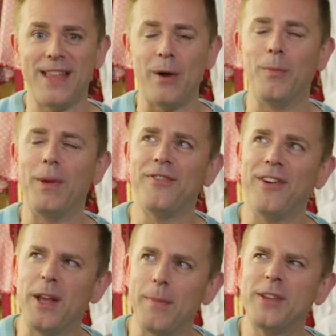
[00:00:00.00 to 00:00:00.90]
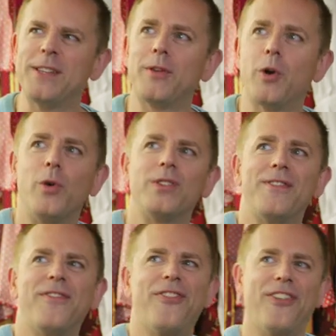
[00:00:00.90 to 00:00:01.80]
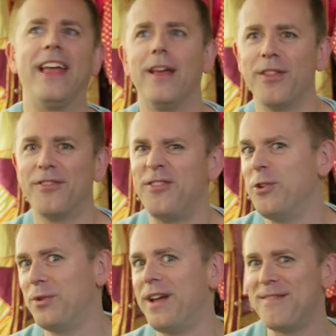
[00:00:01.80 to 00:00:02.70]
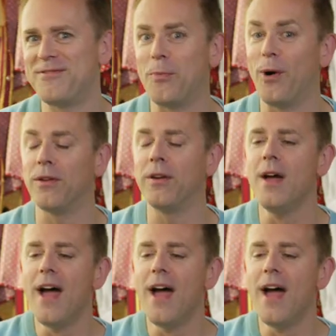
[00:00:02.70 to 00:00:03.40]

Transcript: That would be funny, because they, of course, fling the food at everyone,